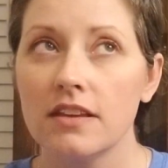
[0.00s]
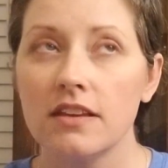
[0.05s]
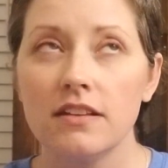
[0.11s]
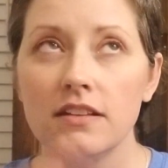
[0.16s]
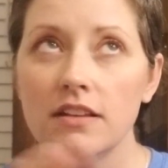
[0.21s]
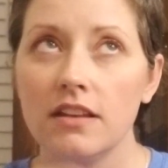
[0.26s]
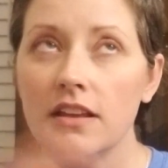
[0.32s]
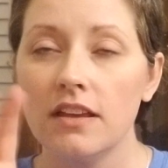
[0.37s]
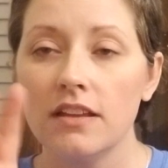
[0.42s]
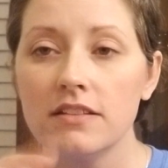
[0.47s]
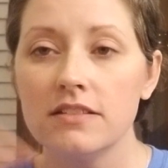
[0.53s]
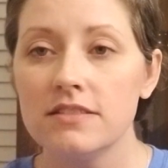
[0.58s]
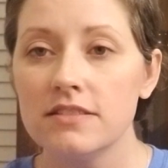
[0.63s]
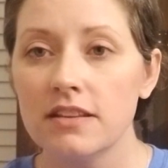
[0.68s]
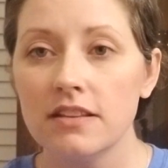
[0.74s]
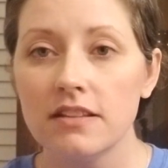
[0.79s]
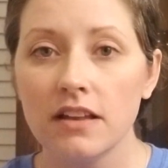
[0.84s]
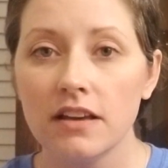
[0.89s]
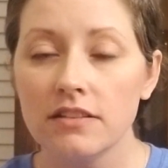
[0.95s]
and
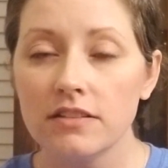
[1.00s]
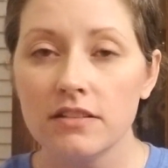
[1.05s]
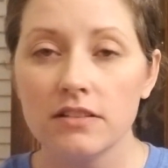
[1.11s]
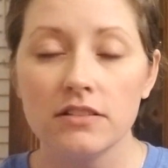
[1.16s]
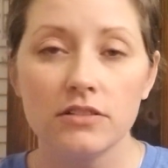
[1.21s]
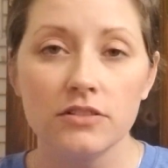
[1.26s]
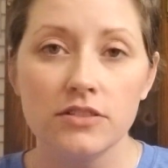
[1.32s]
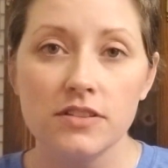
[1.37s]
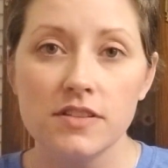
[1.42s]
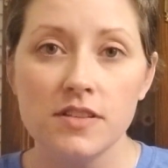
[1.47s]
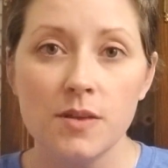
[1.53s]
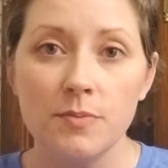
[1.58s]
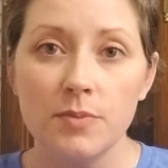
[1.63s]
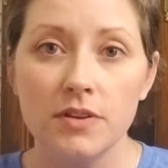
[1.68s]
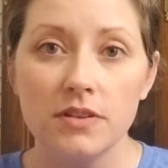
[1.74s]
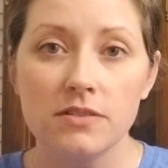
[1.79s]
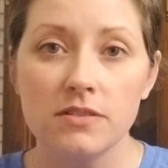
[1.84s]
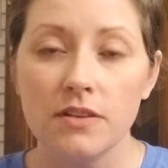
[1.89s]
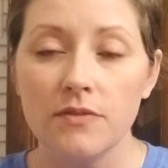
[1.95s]
see like the little
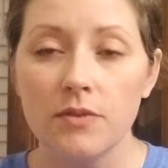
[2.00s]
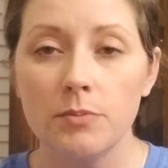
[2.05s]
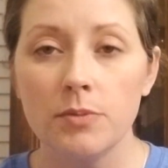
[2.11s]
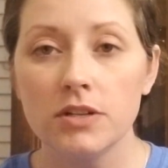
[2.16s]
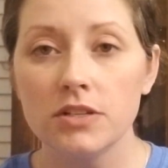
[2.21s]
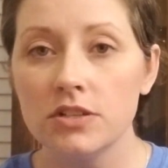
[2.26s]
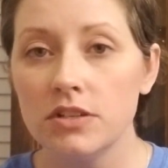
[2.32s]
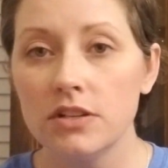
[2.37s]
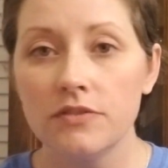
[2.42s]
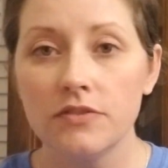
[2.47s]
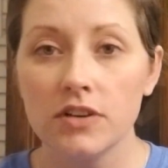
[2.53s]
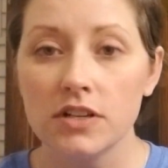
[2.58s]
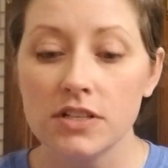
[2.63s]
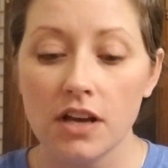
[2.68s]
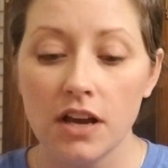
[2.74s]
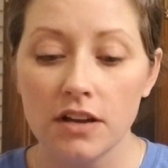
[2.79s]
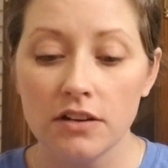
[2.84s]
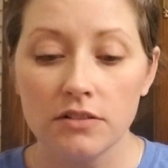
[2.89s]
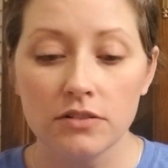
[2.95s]
snippets of a bunch of different
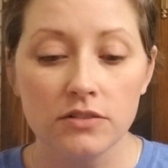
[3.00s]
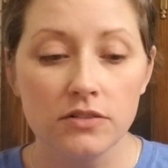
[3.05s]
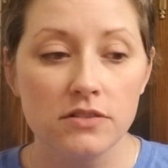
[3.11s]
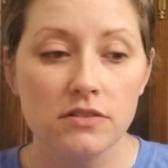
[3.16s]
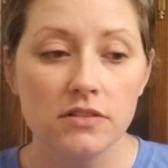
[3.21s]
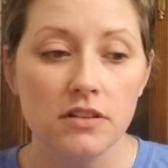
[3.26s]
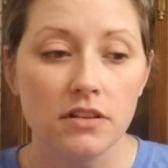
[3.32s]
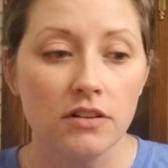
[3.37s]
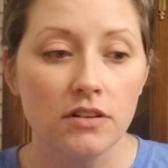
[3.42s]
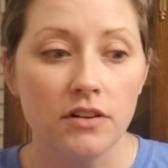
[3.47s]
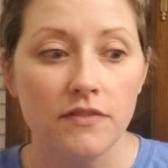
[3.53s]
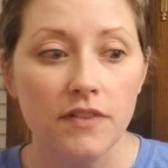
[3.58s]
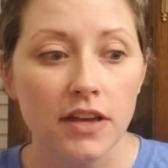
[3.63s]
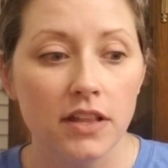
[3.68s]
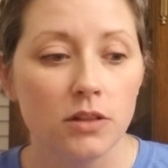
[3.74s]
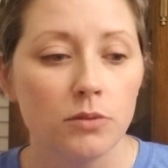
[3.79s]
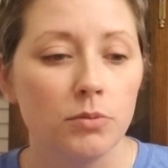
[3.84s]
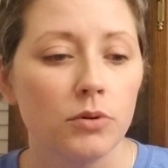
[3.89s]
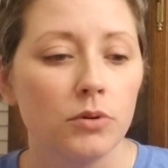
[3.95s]
titles that are
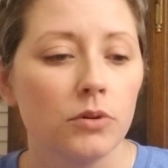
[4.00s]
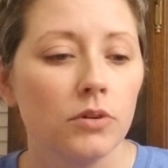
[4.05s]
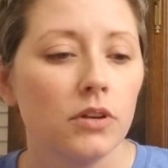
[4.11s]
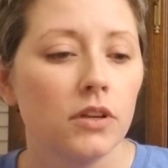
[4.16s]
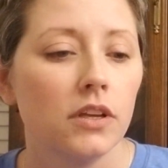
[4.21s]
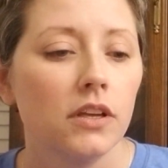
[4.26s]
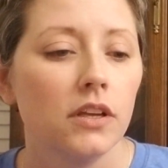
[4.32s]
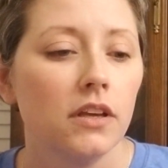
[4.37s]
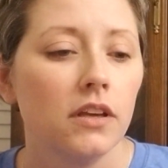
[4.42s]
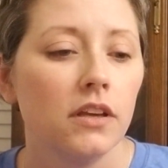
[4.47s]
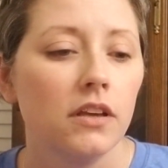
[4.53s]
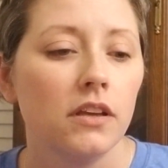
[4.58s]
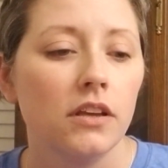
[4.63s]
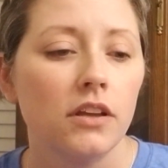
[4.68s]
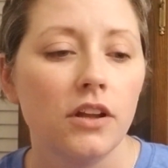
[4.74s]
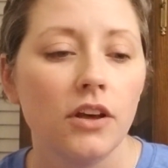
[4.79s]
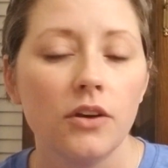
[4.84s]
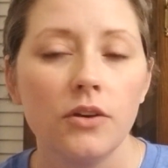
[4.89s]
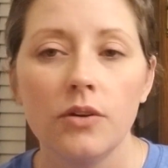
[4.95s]
available,
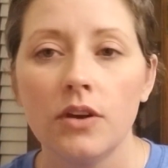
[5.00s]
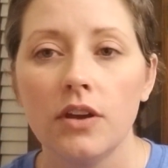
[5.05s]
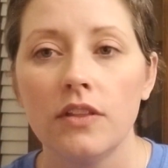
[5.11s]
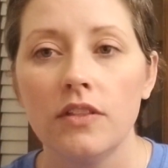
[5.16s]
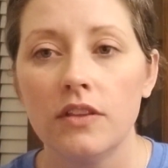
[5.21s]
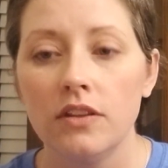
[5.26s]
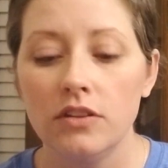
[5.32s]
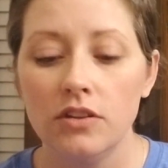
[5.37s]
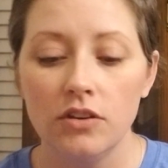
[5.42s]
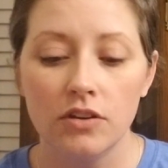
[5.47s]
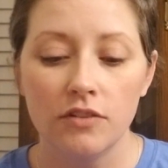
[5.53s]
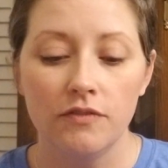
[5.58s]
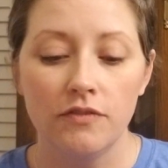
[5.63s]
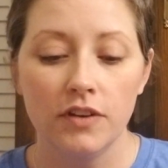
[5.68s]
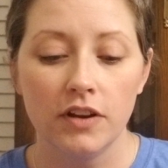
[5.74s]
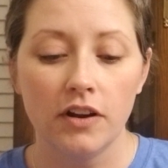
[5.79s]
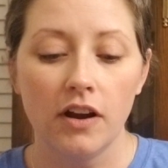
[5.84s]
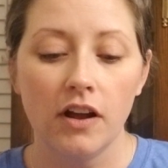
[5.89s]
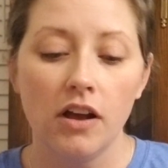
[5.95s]
you know, and then you can
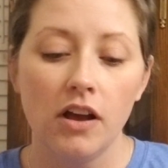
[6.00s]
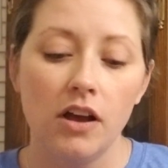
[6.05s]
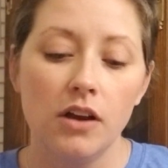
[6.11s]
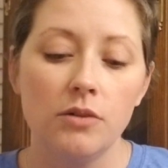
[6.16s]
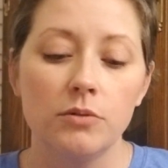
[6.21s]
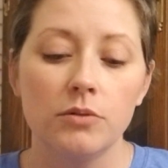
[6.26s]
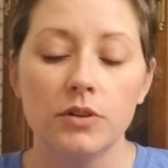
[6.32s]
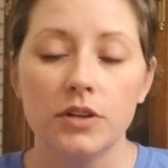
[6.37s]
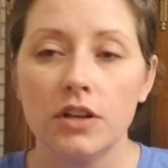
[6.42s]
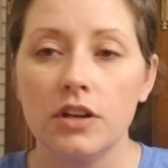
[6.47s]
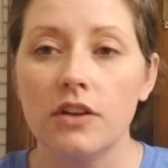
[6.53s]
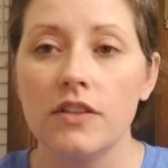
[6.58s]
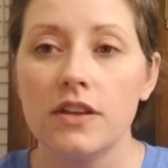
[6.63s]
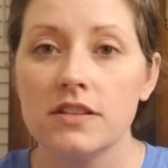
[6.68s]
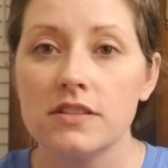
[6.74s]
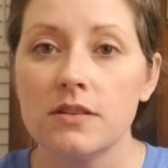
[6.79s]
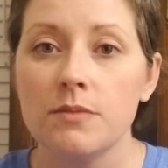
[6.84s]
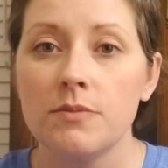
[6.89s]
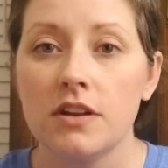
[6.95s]
figure out, oh, well, you know,
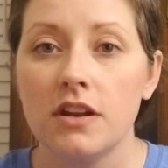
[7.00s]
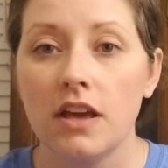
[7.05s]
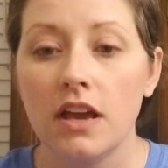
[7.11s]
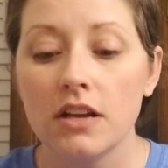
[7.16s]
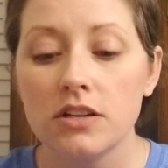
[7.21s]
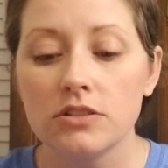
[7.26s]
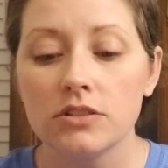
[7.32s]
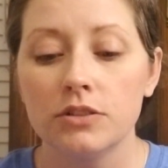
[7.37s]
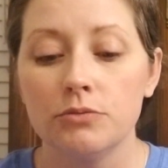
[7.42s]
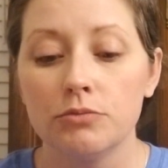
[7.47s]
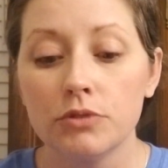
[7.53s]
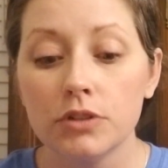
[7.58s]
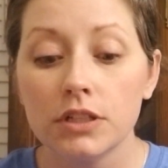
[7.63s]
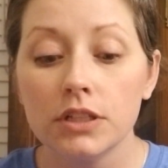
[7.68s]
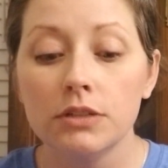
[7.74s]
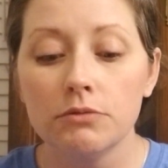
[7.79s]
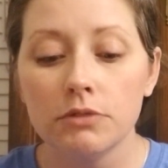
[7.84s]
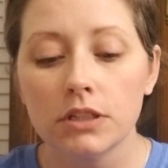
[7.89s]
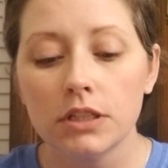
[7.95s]
that's something I actually
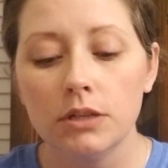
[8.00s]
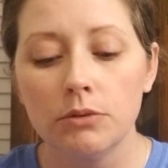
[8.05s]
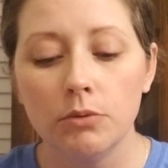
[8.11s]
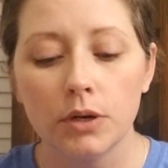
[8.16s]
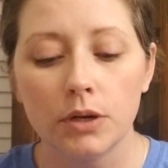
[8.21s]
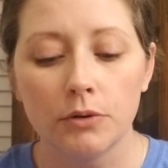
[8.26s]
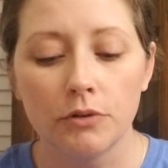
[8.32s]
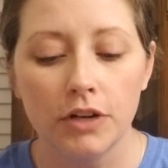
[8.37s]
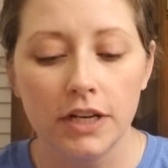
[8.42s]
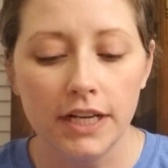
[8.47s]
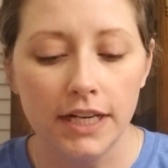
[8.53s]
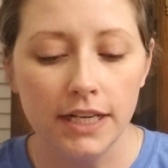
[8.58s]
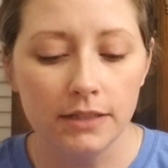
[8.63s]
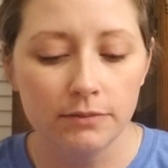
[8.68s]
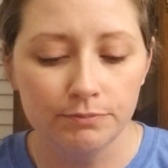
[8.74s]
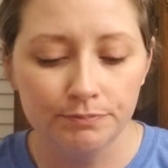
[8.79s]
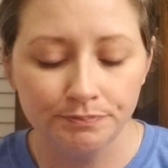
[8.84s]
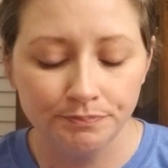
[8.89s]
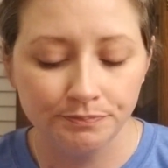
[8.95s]
really want to read.
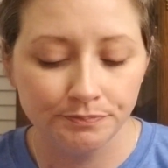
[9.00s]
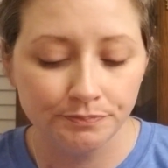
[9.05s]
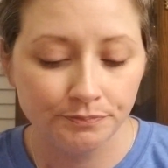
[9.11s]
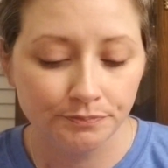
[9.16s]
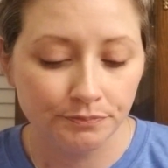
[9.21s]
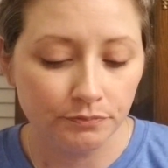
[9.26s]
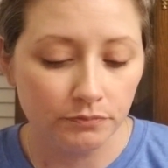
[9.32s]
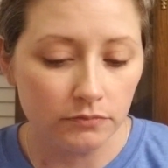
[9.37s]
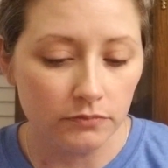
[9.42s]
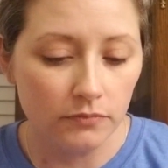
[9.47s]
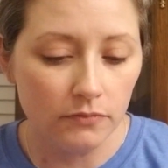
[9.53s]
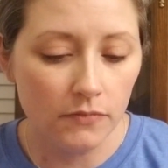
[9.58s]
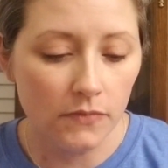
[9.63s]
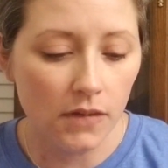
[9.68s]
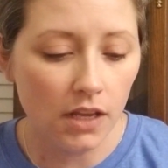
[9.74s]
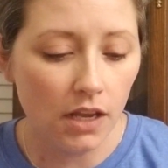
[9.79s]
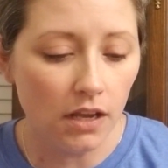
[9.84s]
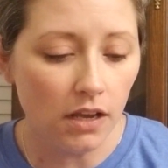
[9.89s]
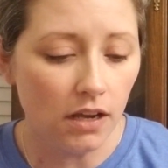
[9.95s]

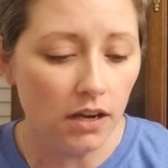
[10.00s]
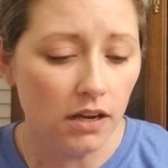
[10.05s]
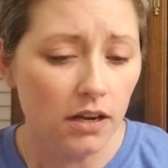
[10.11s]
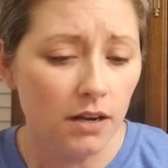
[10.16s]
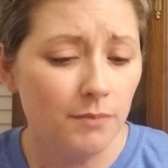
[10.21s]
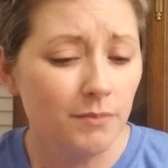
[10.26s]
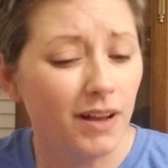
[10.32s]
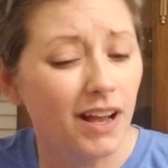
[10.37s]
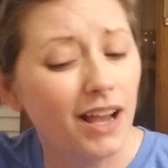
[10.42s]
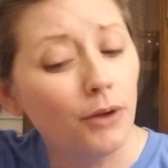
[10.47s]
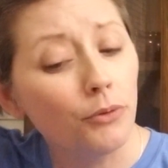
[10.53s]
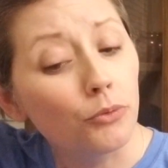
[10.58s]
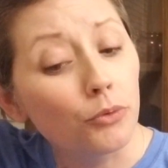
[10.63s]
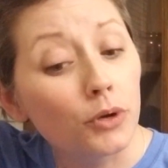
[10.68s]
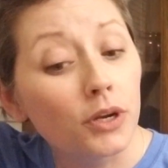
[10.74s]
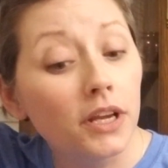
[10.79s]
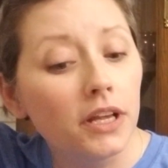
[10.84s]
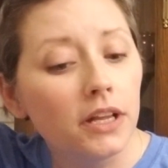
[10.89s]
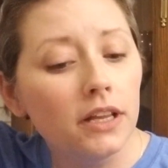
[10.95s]
I
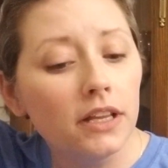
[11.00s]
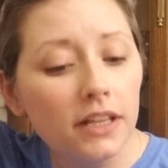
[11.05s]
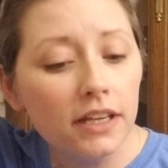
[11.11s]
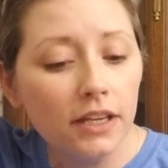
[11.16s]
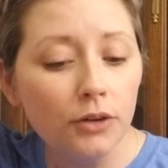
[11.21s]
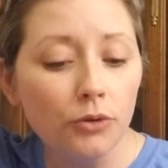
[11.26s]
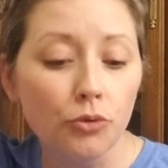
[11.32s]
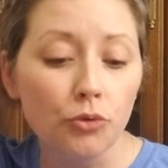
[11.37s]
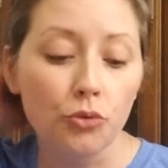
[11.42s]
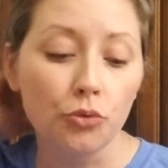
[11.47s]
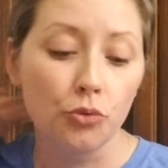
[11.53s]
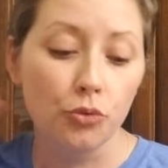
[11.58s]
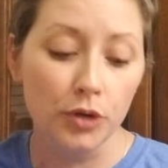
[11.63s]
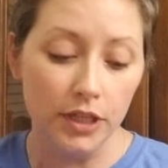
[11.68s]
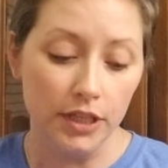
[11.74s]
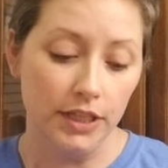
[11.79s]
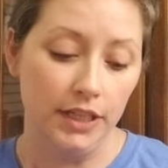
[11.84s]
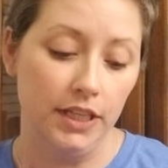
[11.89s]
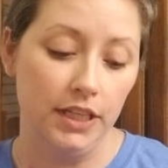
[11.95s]

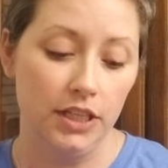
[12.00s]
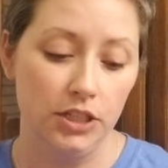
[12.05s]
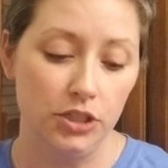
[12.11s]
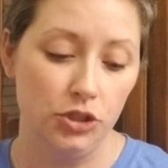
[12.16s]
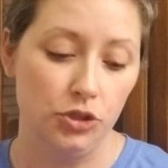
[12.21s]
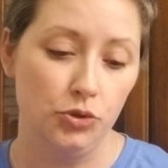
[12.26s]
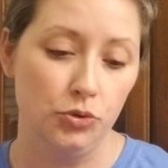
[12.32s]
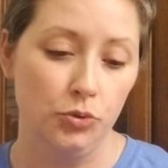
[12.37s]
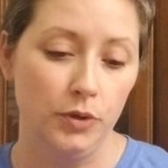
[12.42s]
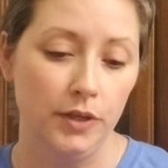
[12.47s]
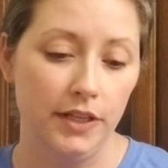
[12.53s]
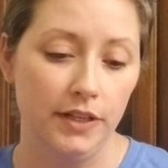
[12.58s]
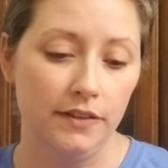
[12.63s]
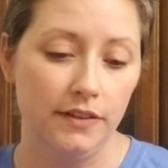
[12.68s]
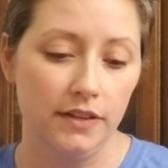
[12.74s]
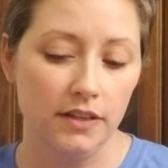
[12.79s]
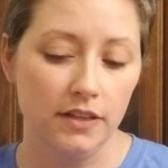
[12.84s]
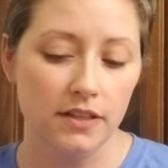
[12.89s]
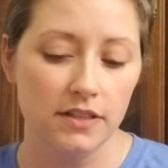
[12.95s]
really
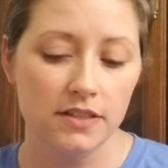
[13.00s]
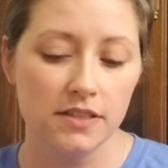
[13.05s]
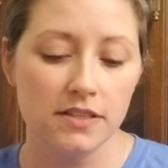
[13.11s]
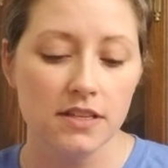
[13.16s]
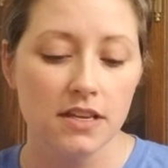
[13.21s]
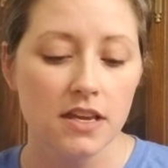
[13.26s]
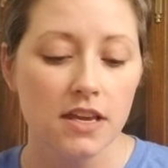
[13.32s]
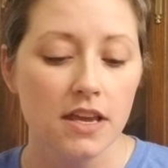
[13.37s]
enjoyed this.